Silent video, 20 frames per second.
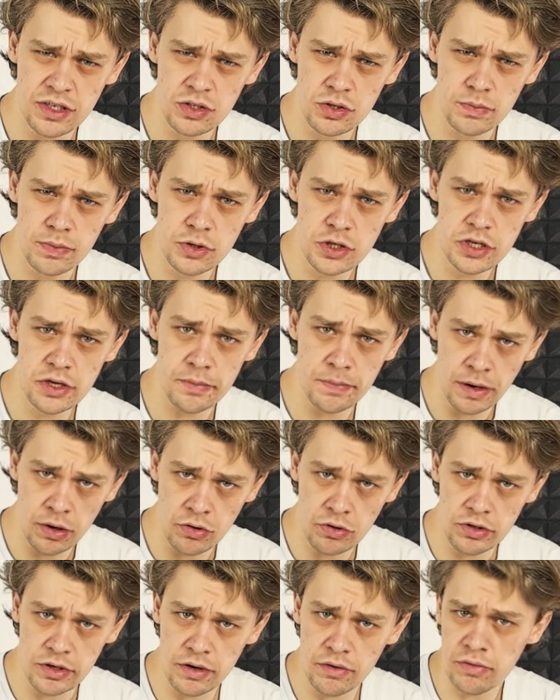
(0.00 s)
to push the
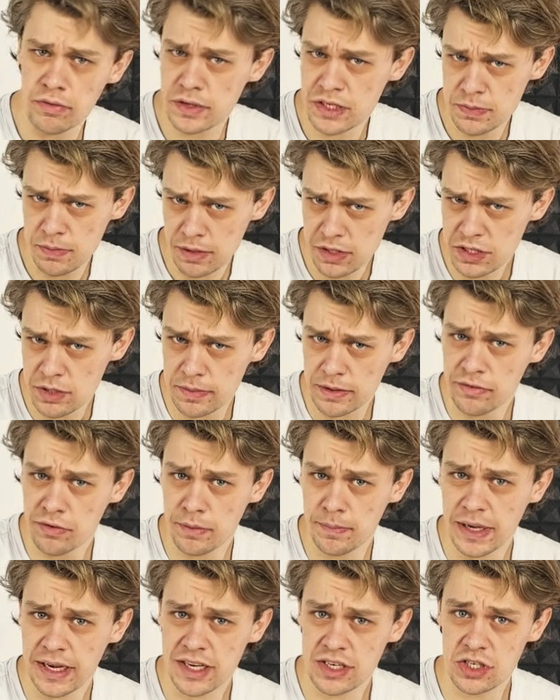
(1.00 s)
boundary of what's possible for
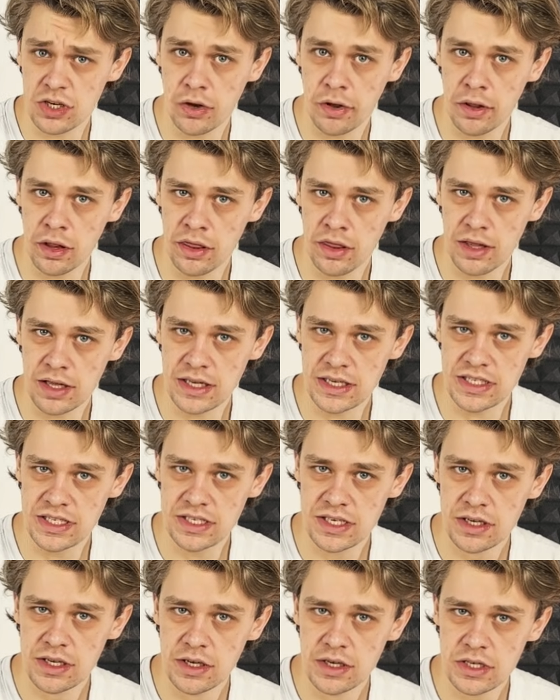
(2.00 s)
package
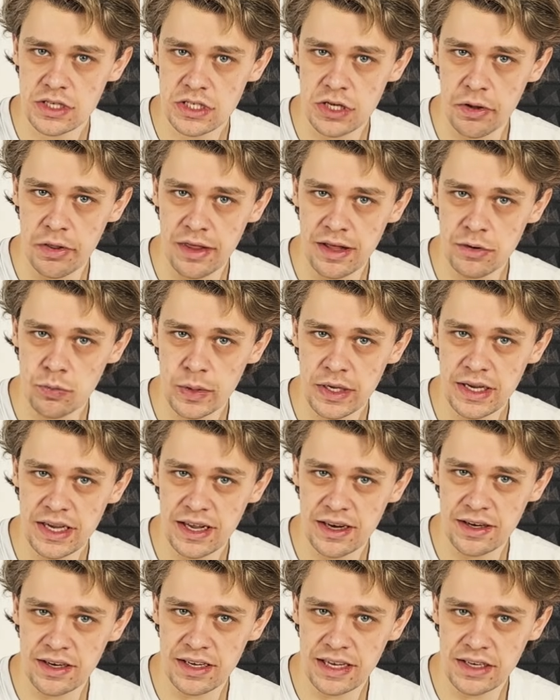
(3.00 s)
authors so that we
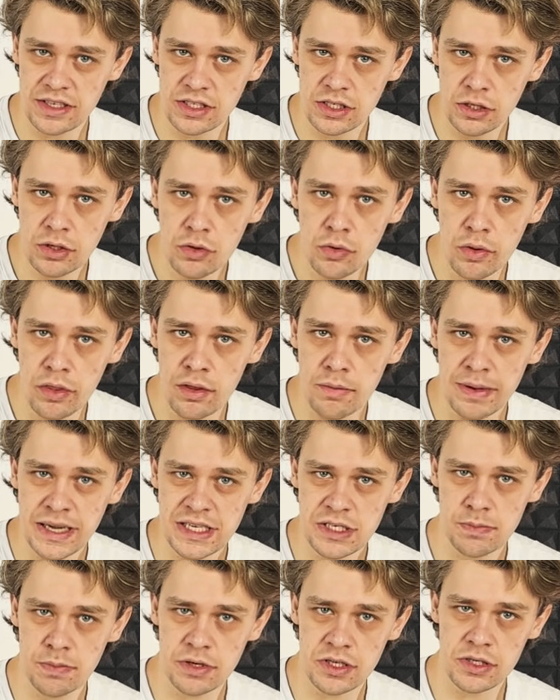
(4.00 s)
can get you the
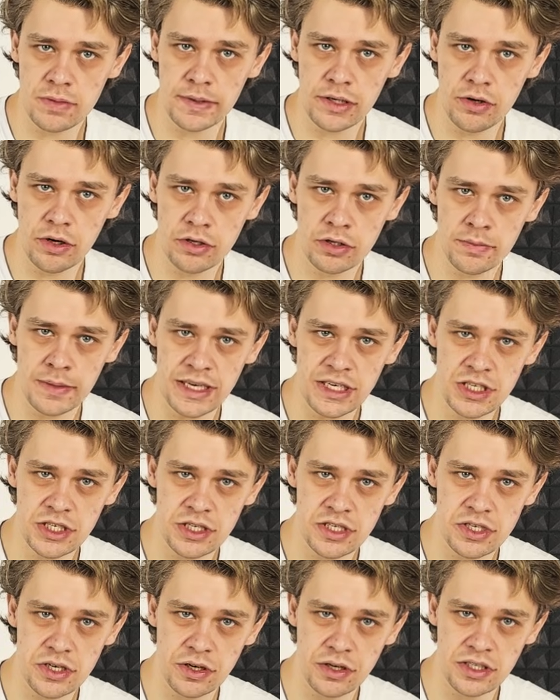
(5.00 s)
best possible
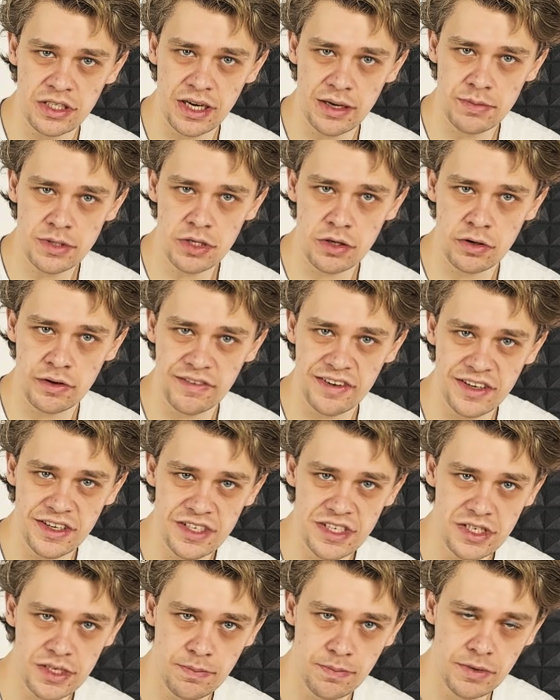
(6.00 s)
automations on Typst
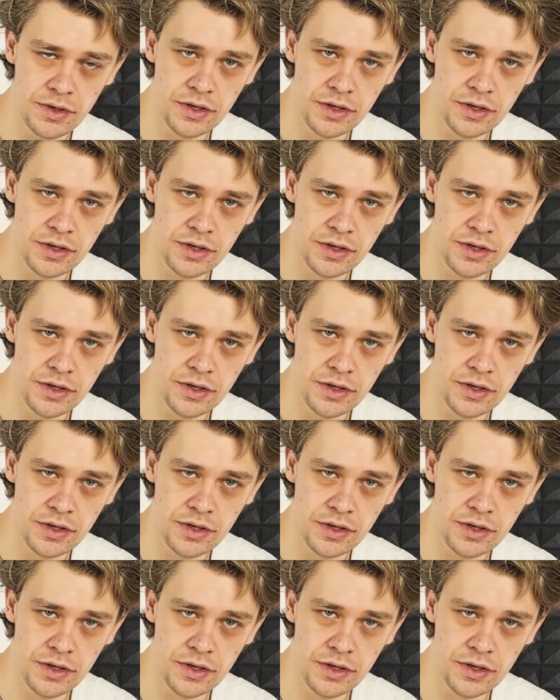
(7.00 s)
Universe.